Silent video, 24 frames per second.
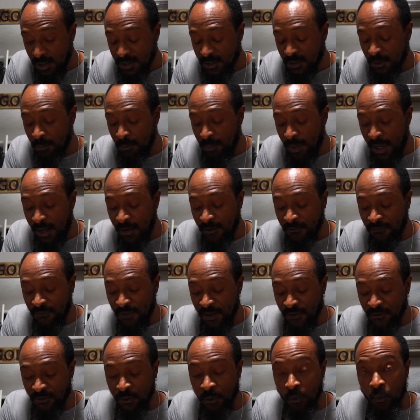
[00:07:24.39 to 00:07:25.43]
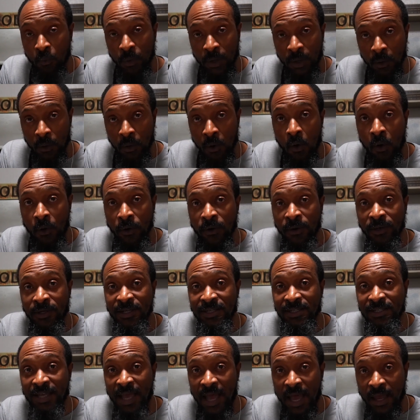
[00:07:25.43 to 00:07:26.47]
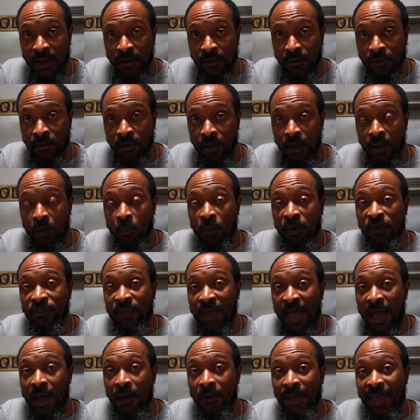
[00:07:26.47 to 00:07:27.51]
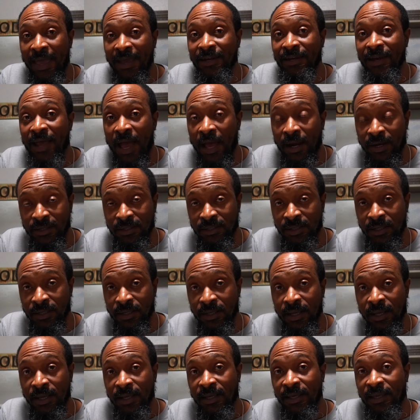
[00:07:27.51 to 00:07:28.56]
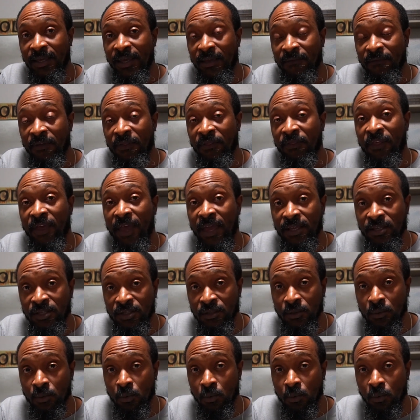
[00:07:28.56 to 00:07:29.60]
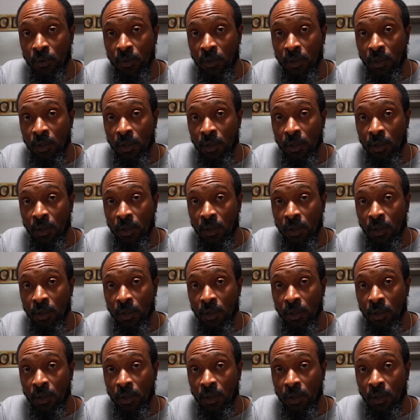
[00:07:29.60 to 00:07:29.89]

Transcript: to manifest your will or your desire without acknowledging, giving thanks to,